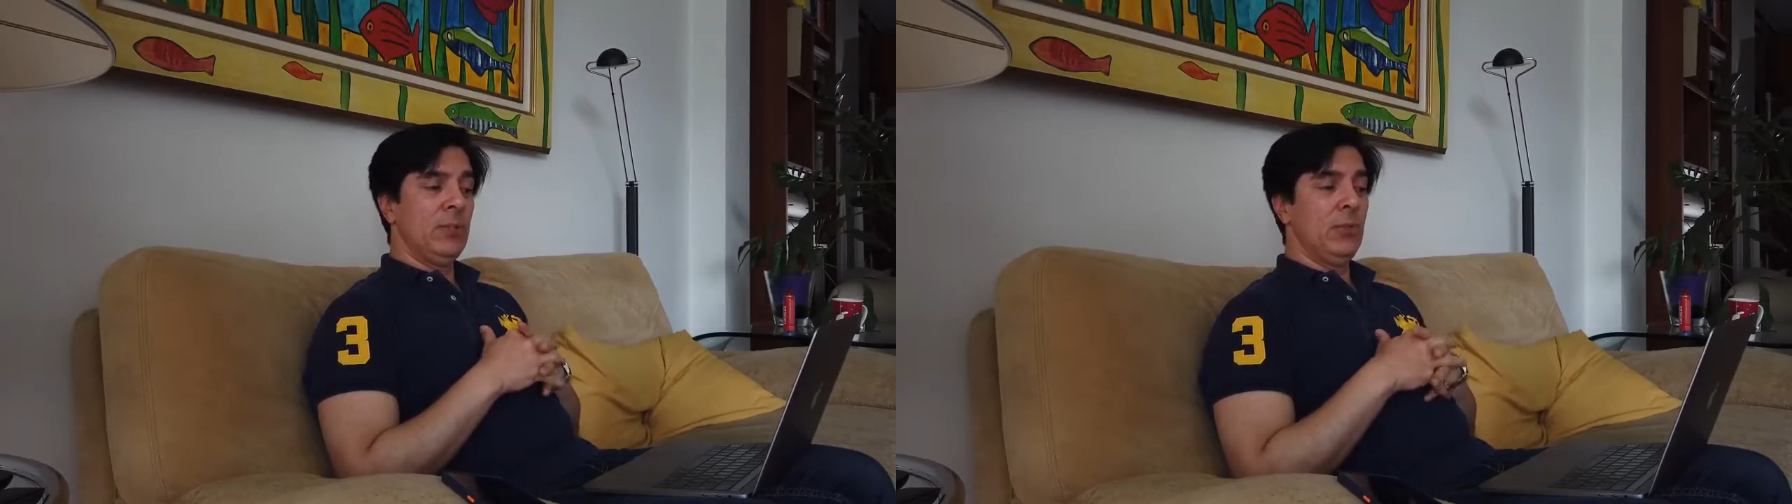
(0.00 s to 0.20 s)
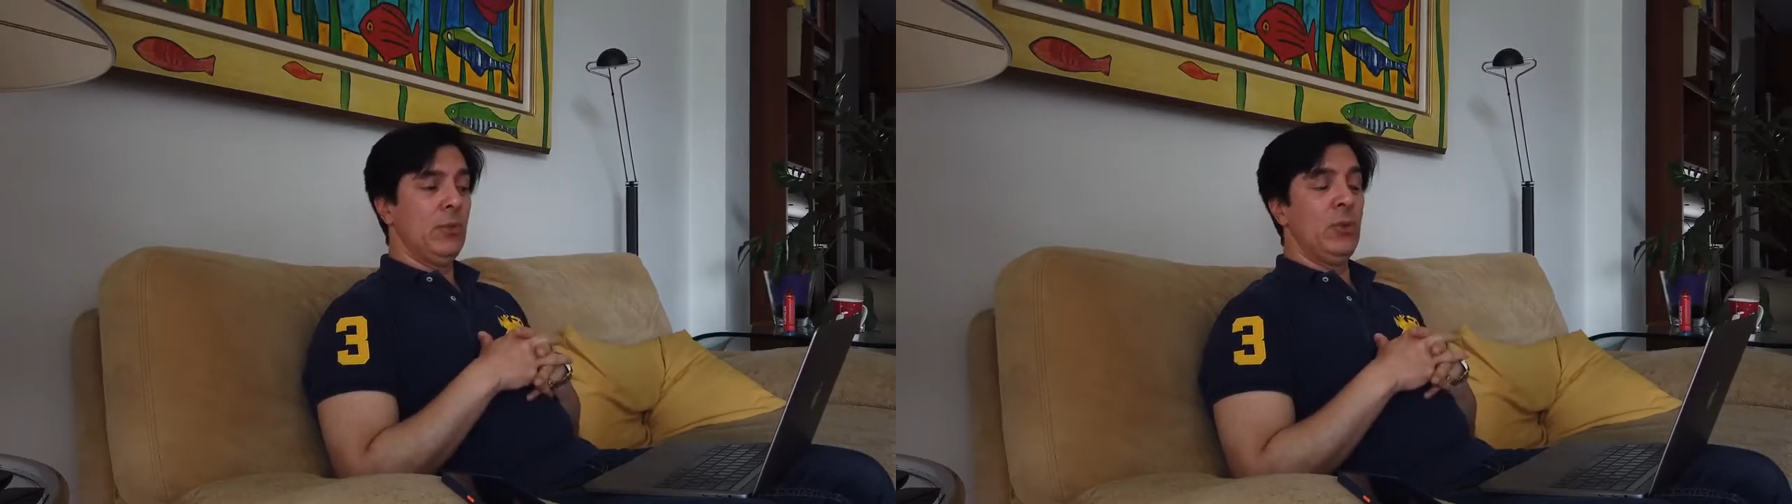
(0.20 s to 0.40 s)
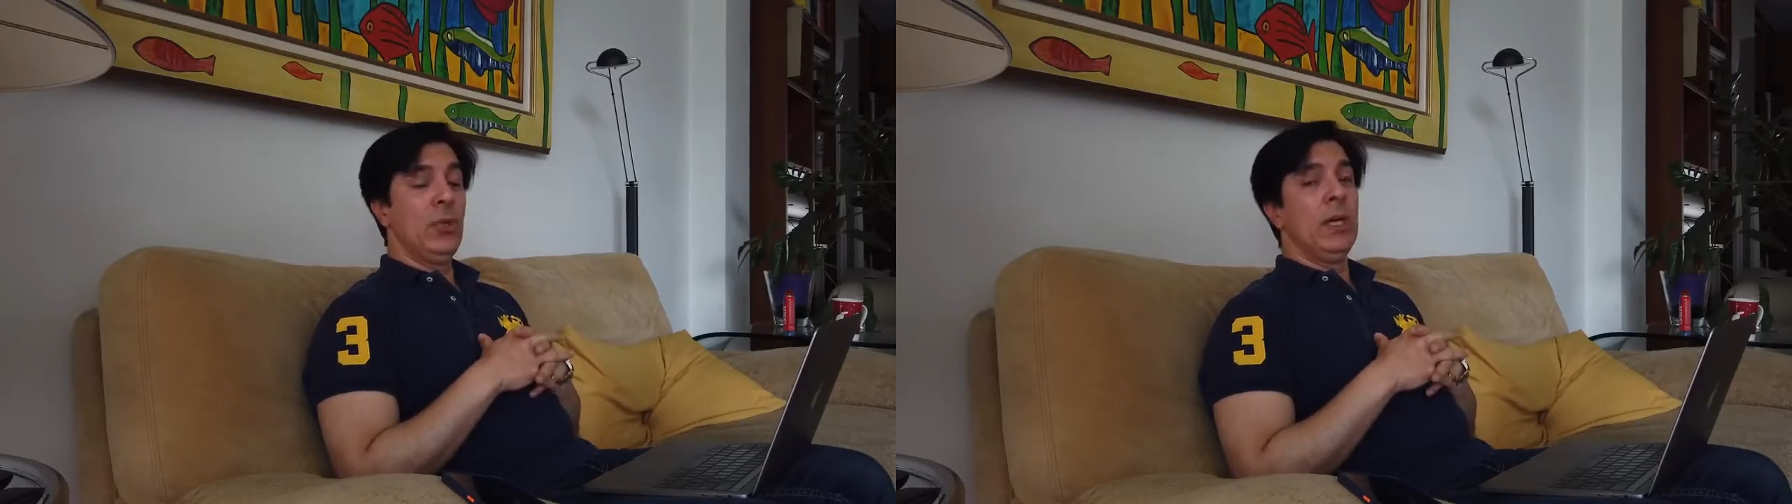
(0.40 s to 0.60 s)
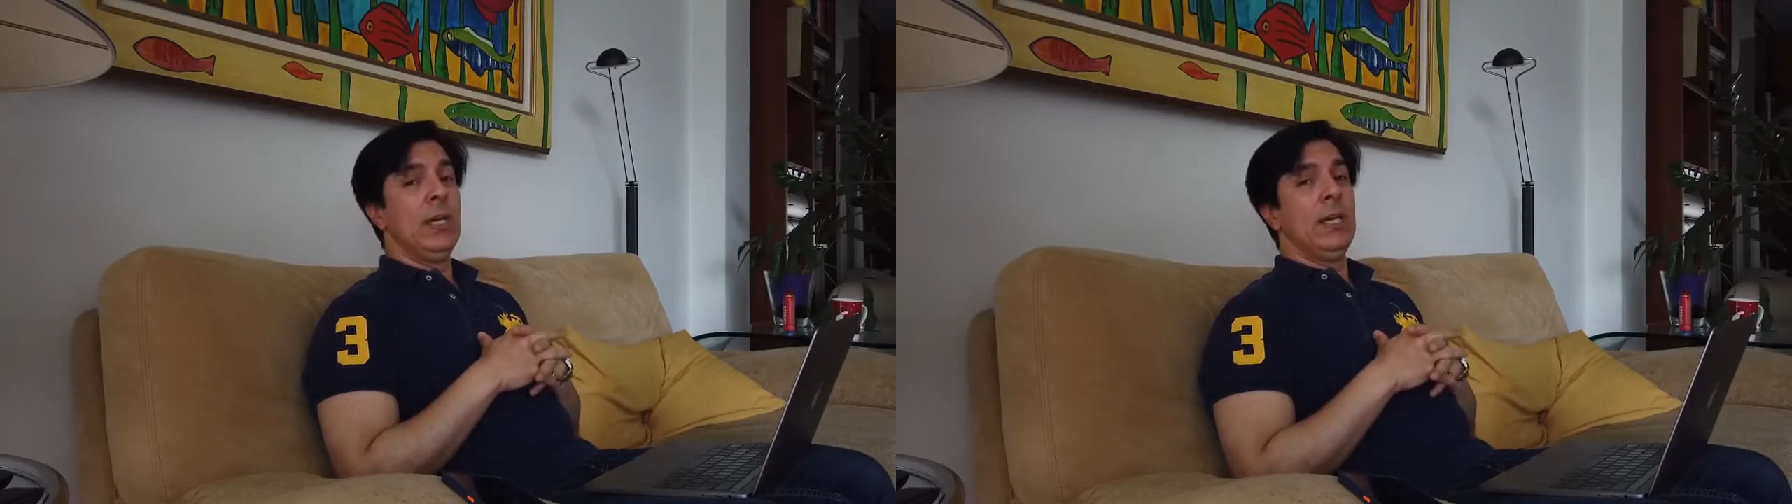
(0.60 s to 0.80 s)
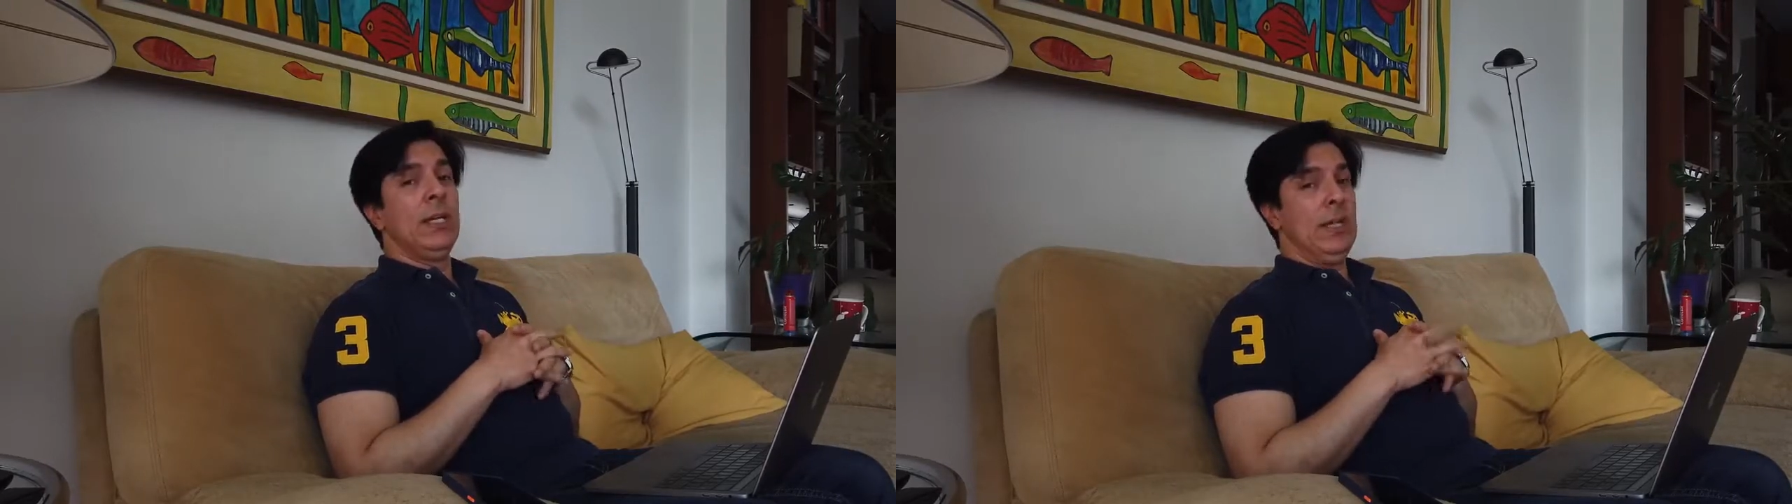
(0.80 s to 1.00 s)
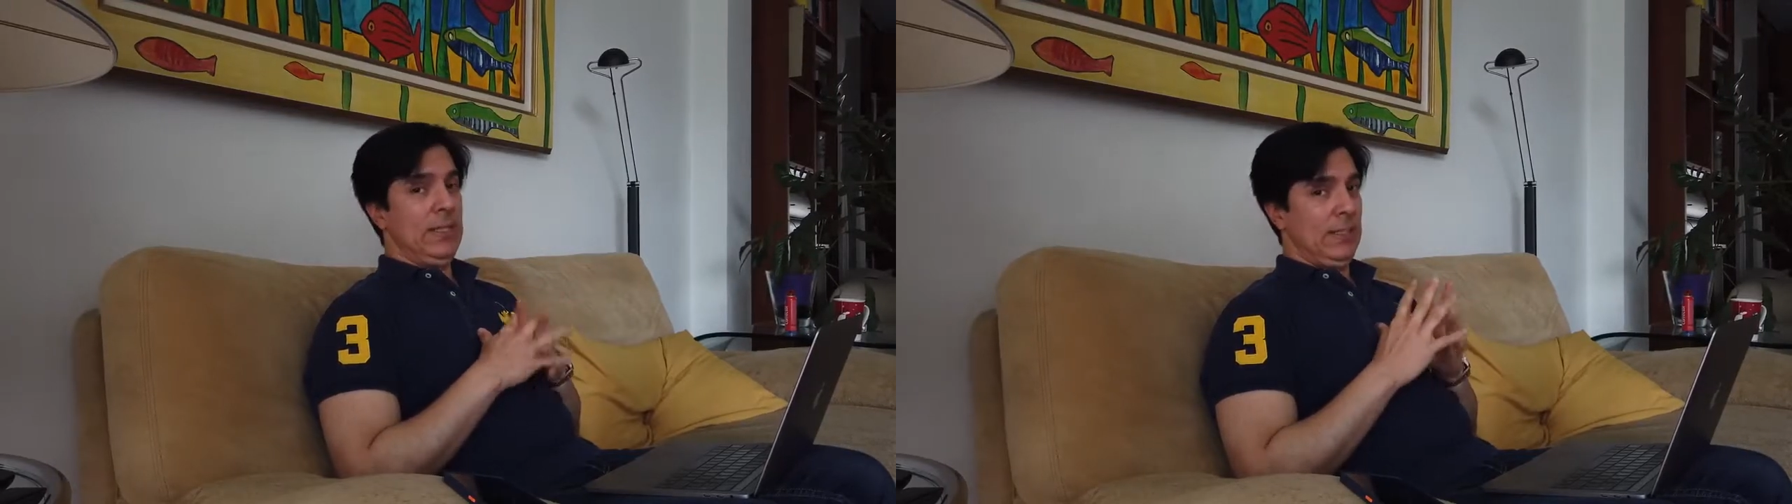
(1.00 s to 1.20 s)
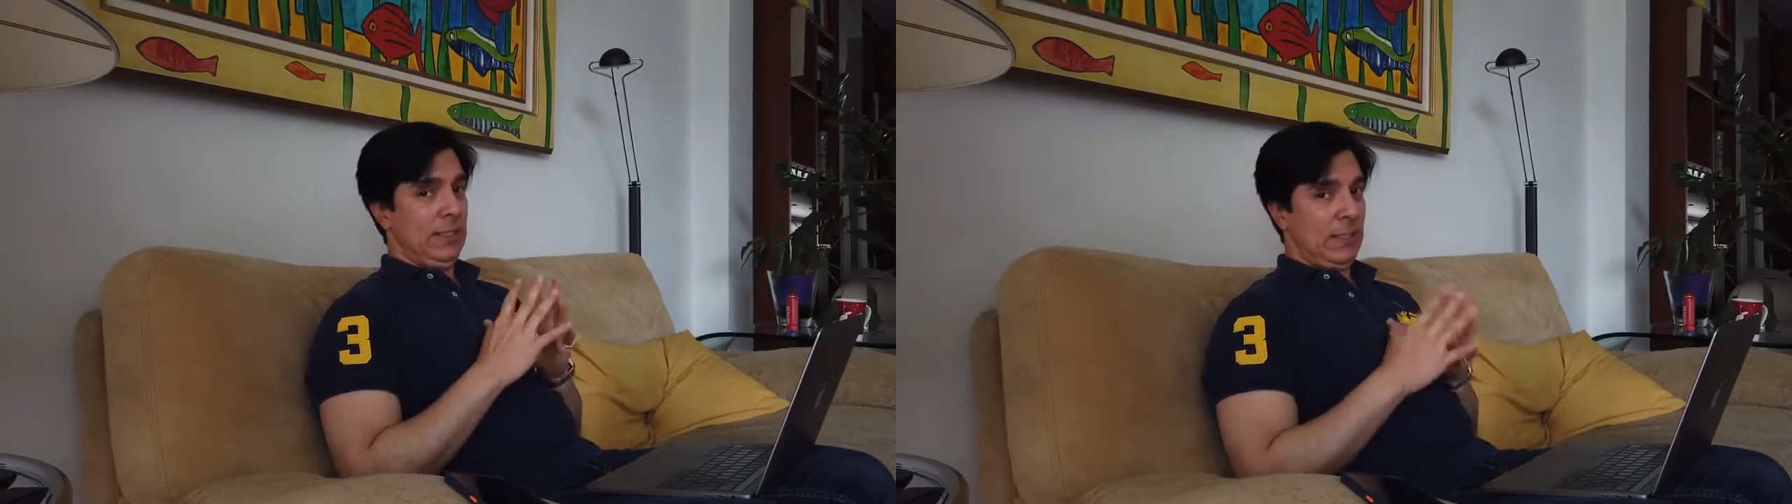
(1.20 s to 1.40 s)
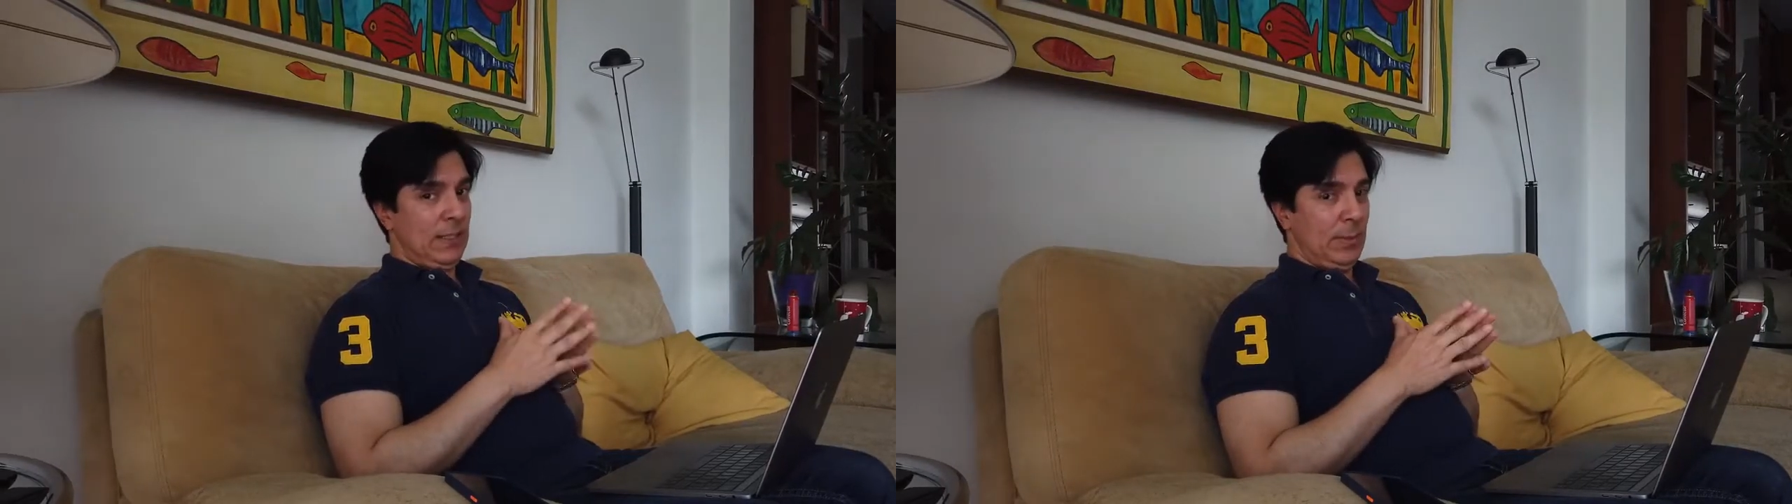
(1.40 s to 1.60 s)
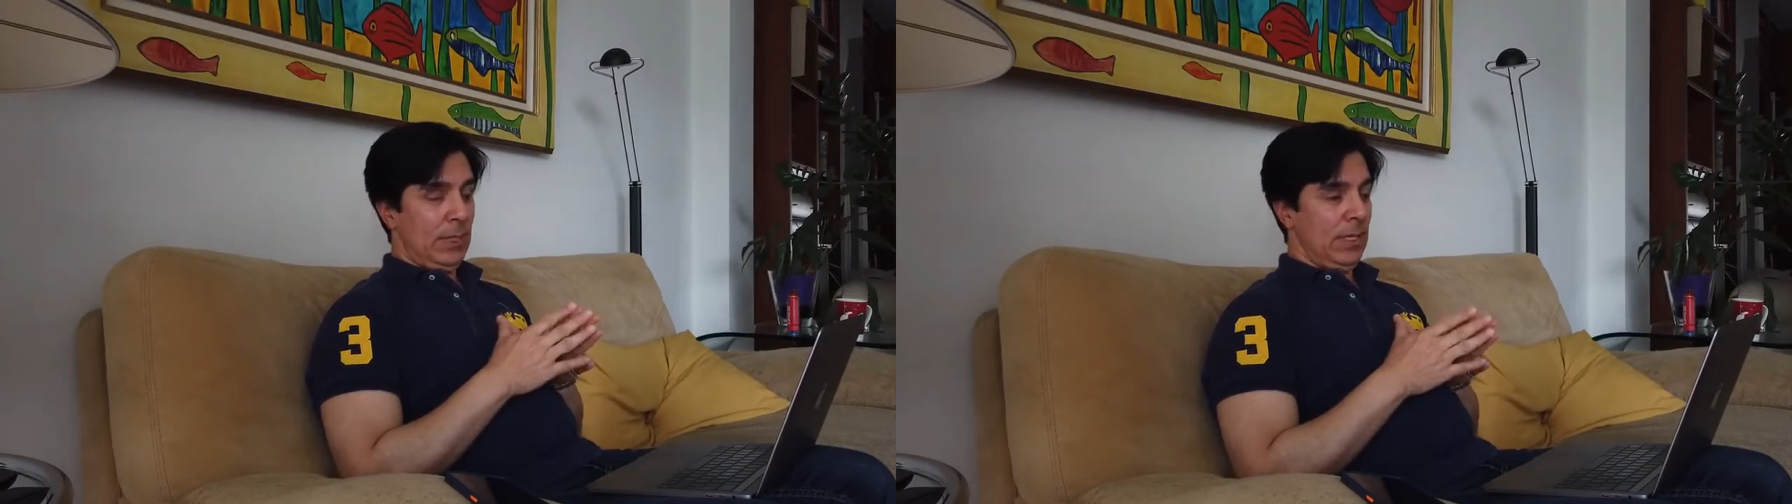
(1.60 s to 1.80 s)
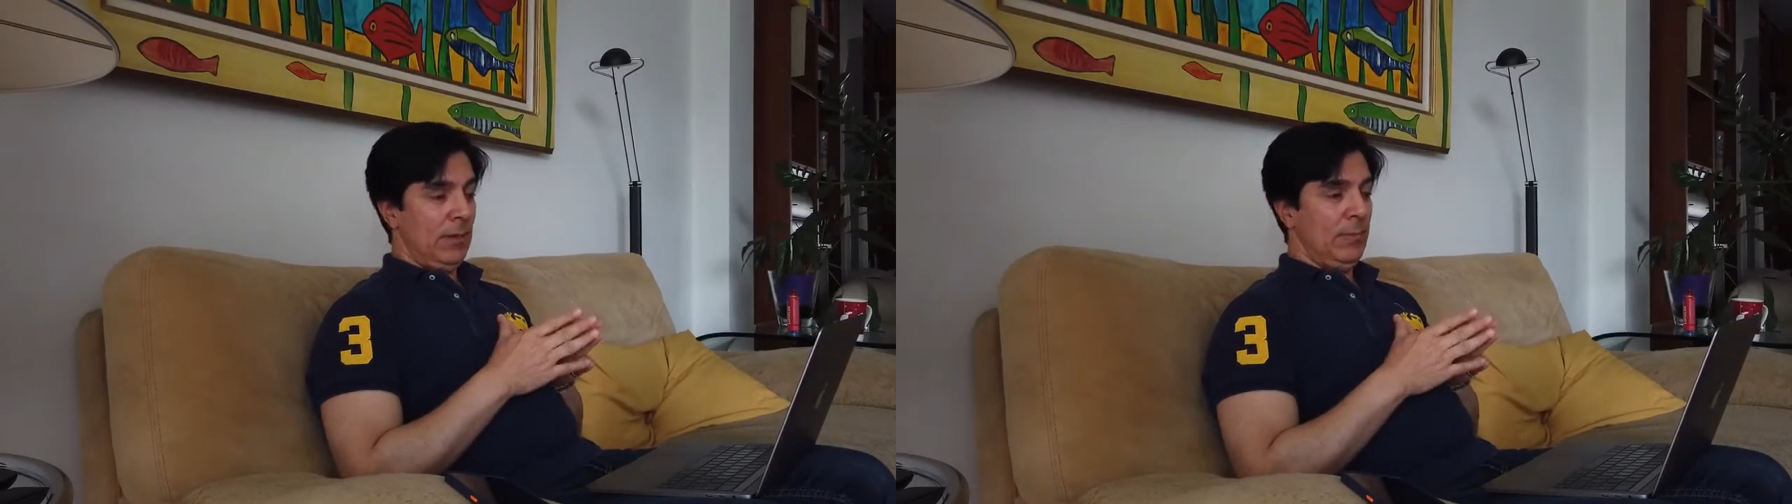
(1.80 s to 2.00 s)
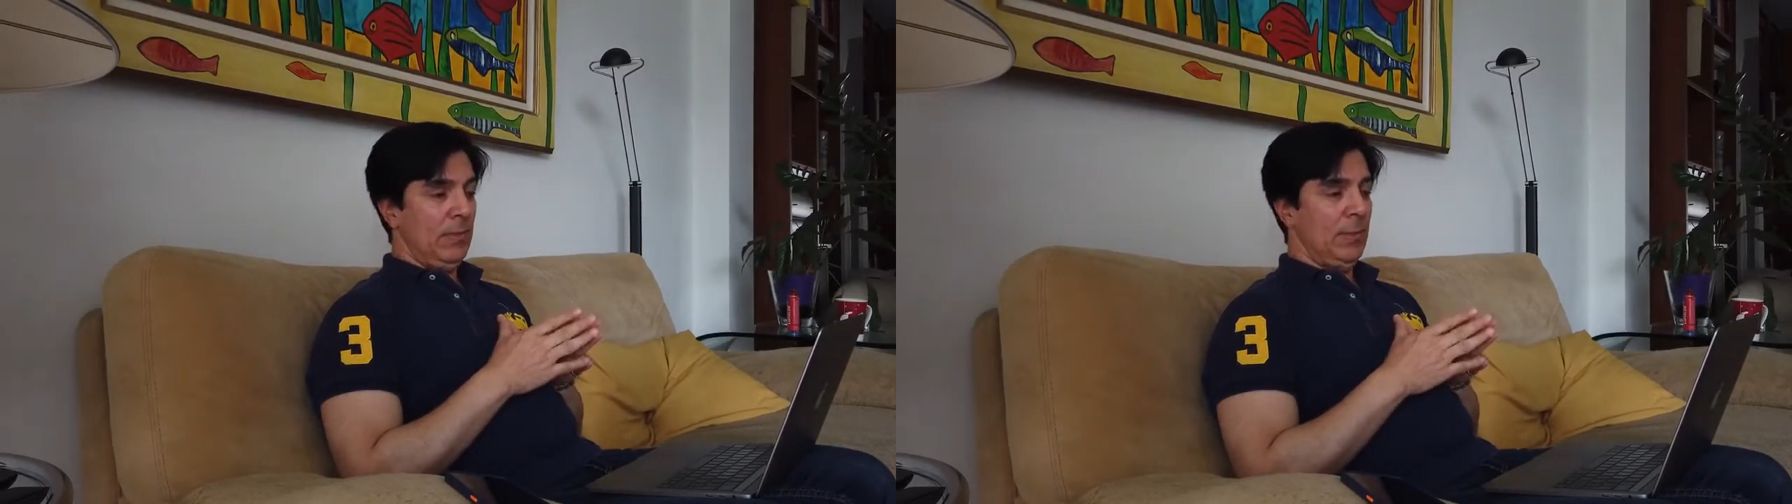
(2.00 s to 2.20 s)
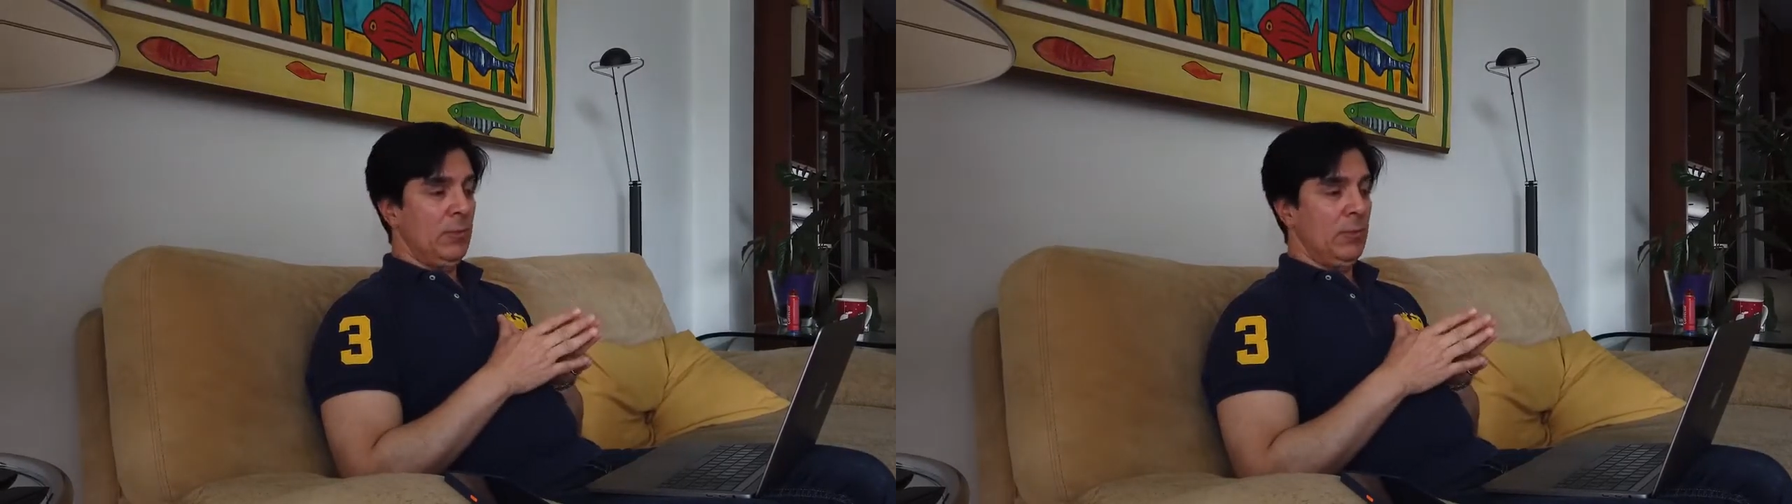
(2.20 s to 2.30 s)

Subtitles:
to 6 p.m.,